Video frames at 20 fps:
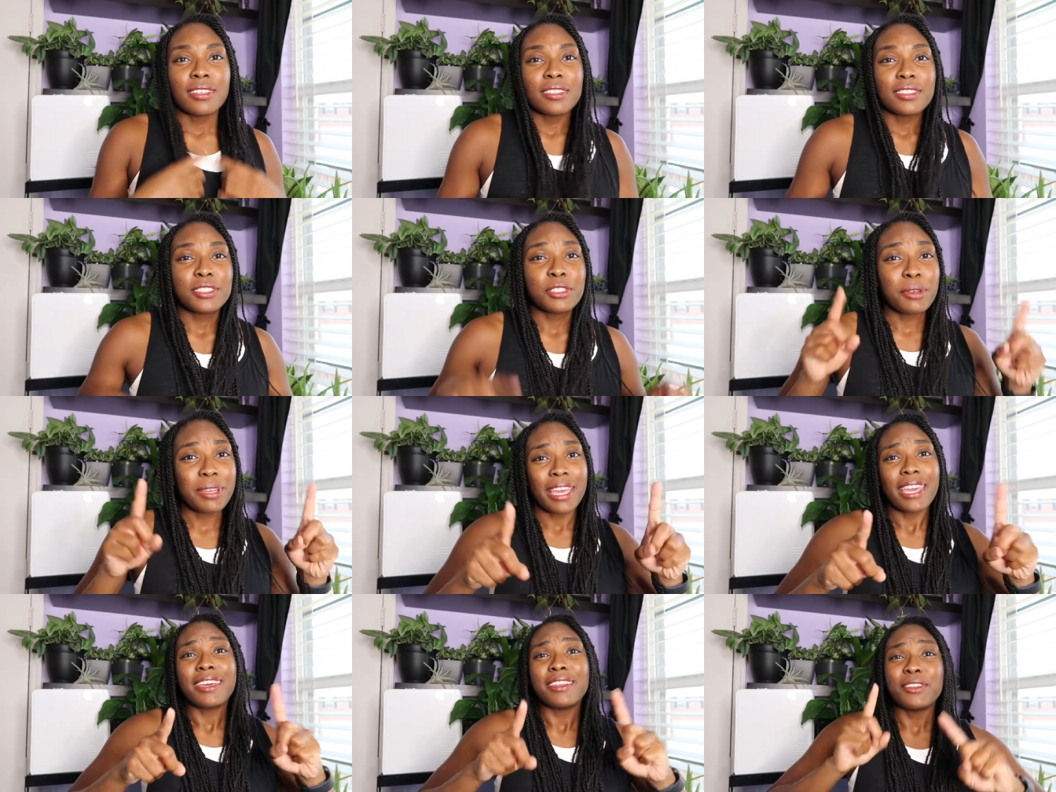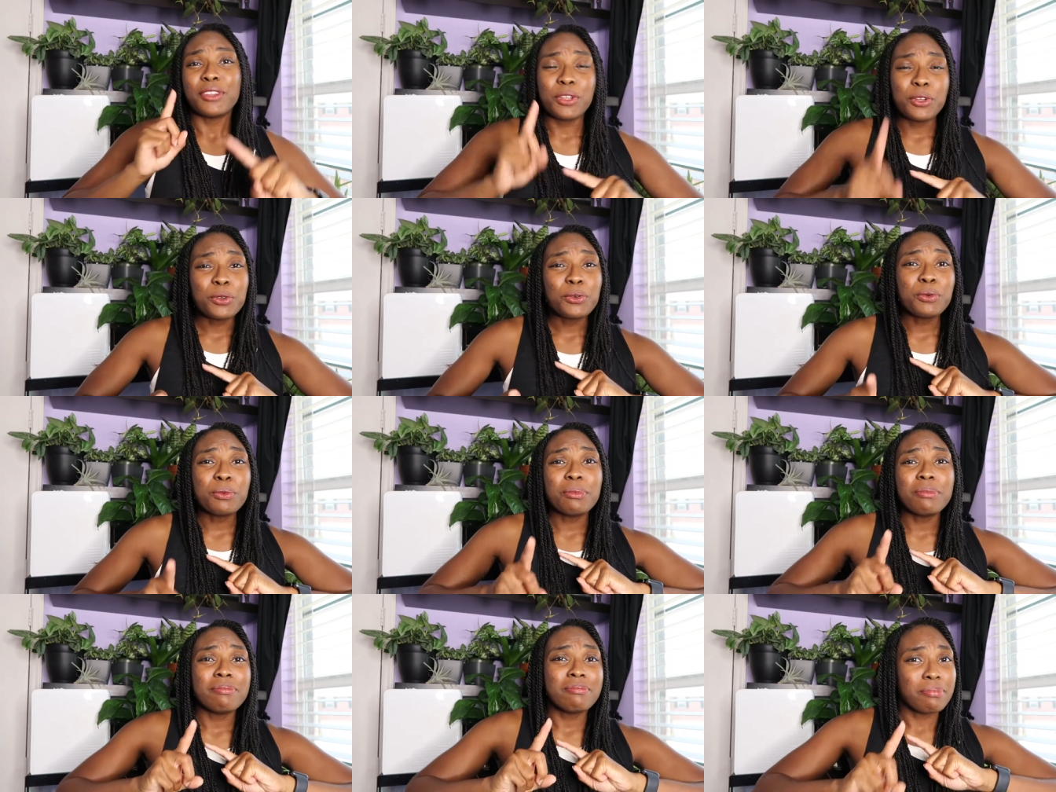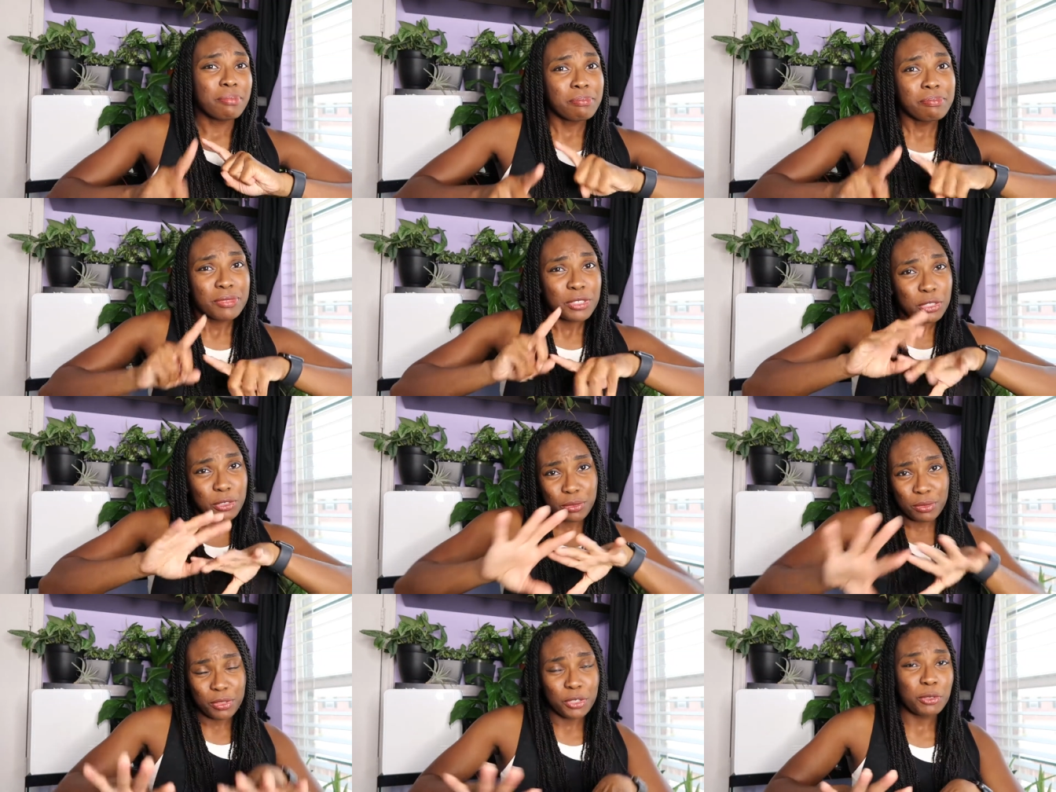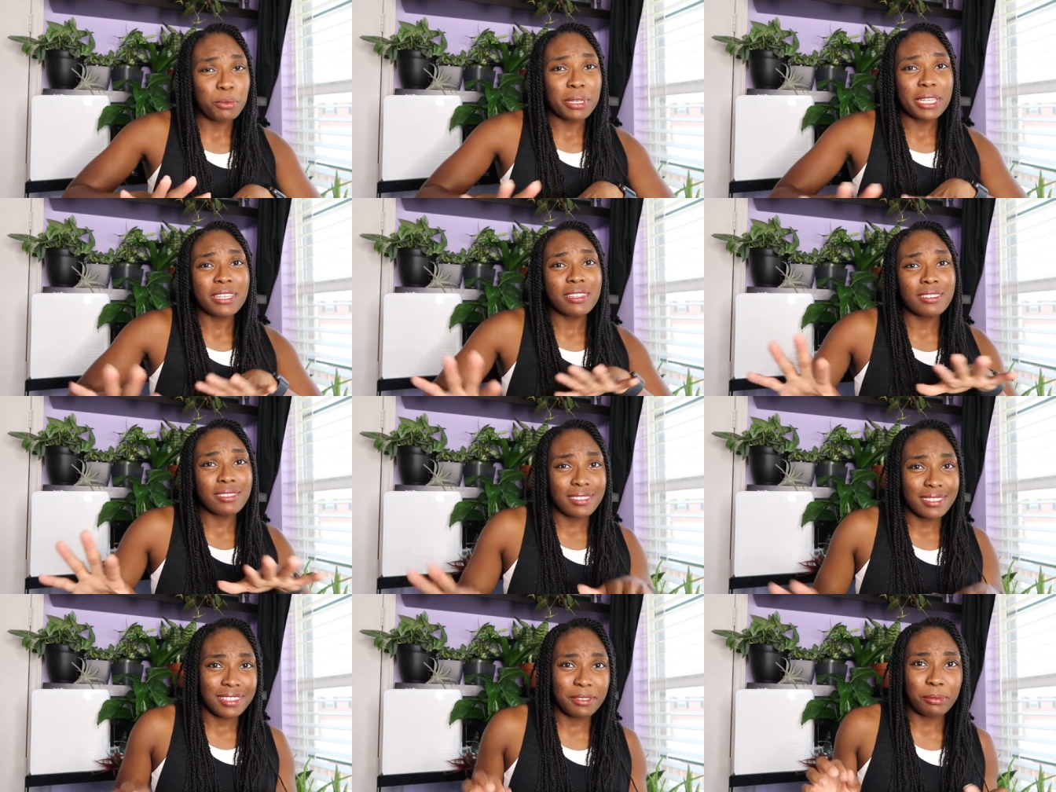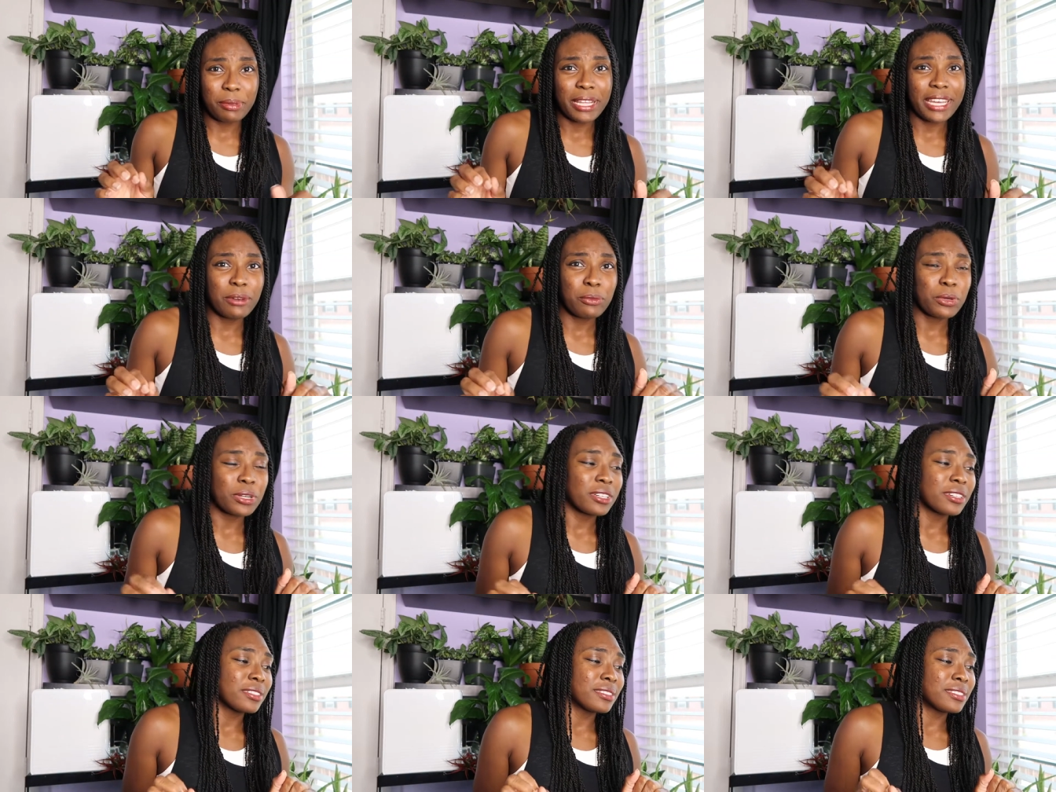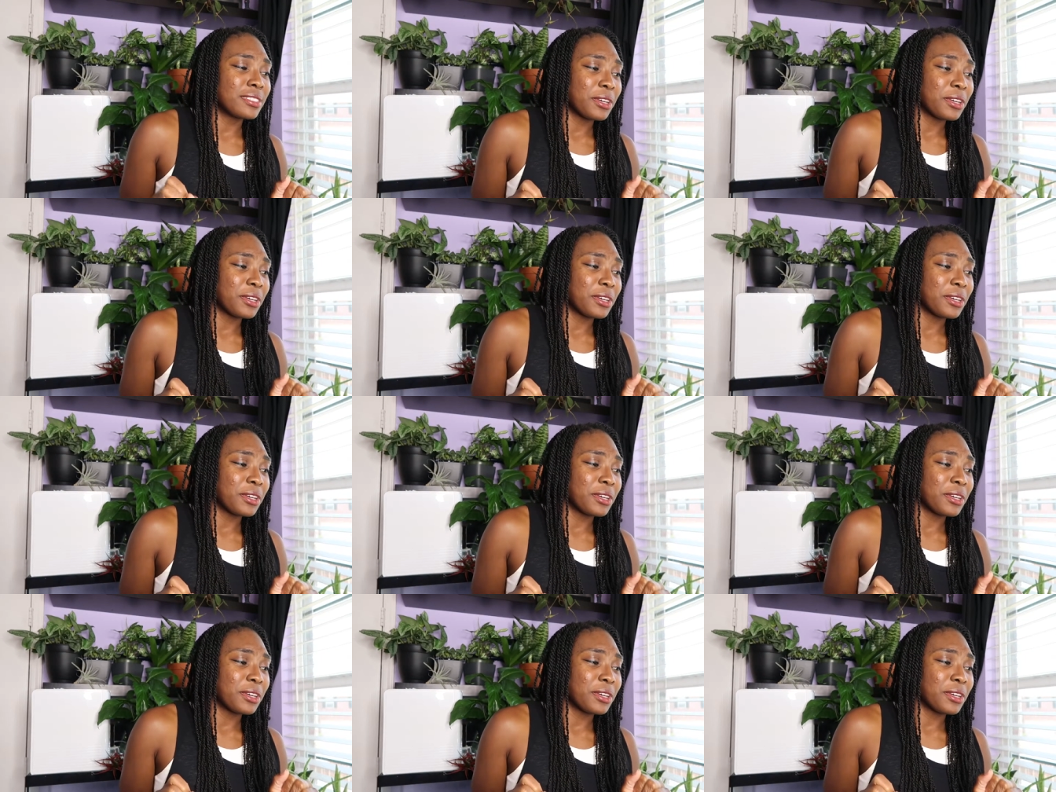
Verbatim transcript: So again, newbie in the plant world,